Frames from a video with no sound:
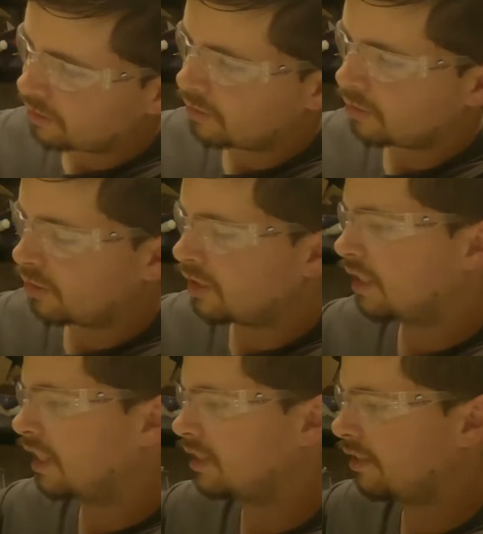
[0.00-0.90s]
little green
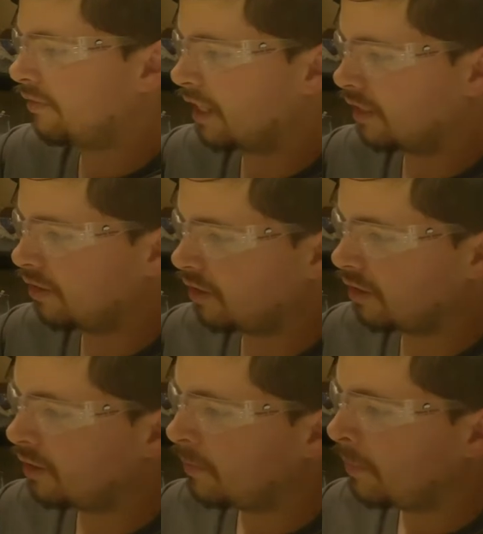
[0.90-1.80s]
dots I've added
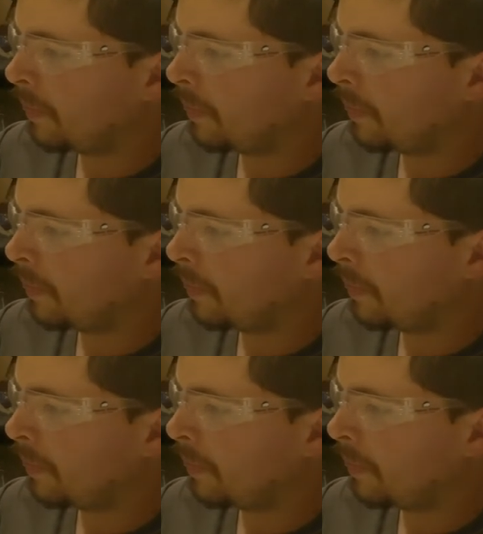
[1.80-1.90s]
are